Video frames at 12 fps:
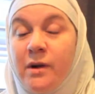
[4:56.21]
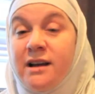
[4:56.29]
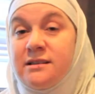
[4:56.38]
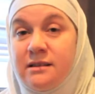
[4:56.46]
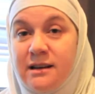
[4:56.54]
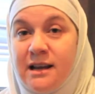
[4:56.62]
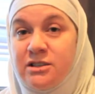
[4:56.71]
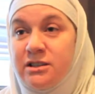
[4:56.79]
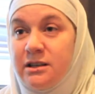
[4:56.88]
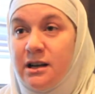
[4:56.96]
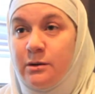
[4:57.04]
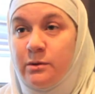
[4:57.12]
My son actually
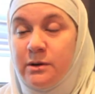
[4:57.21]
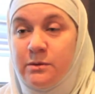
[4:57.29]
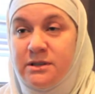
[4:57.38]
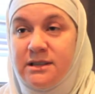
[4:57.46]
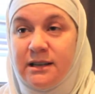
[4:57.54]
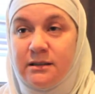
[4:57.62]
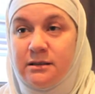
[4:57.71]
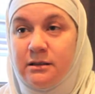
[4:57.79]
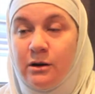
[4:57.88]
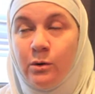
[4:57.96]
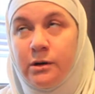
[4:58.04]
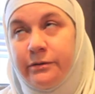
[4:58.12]
died when he was
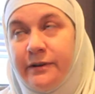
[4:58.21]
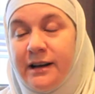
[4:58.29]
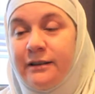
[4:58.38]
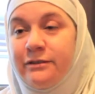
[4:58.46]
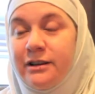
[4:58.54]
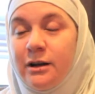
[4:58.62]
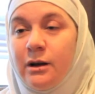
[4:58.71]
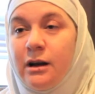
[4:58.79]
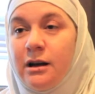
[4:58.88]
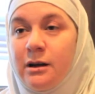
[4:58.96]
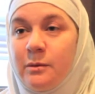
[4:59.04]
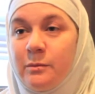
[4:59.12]
5,
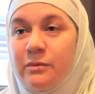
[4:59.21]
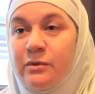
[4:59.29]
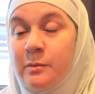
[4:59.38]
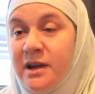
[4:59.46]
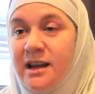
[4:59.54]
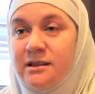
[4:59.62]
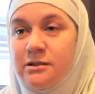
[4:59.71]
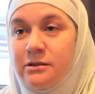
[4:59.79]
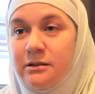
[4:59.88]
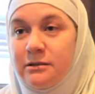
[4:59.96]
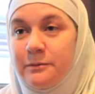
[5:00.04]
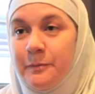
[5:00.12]
from cancer,
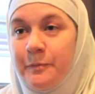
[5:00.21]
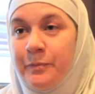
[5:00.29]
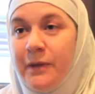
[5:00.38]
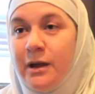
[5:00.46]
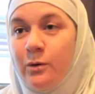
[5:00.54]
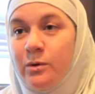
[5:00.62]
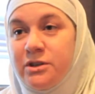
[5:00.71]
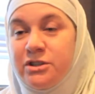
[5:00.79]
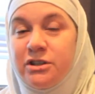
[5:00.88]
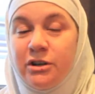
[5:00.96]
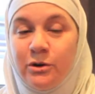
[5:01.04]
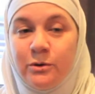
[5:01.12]
which,
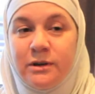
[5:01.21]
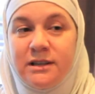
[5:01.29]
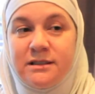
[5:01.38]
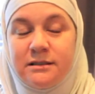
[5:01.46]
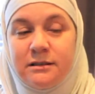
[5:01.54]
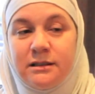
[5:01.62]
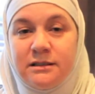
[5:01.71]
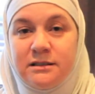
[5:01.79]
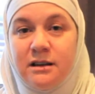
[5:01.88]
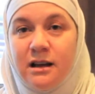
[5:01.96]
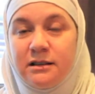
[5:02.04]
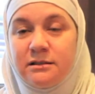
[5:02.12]
is
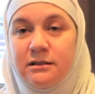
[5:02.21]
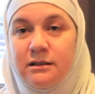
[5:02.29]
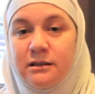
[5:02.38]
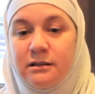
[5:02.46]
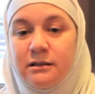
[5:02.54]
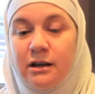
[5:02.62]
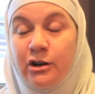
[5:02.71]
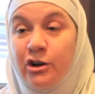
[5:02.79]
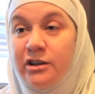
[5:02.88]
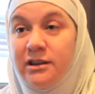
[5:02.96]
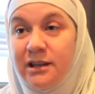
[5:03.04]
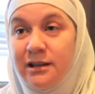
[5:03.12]
not a
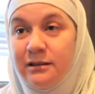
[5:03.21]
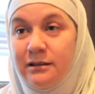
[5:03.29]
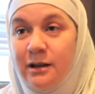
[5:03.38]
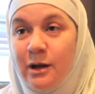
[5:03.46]
good thing.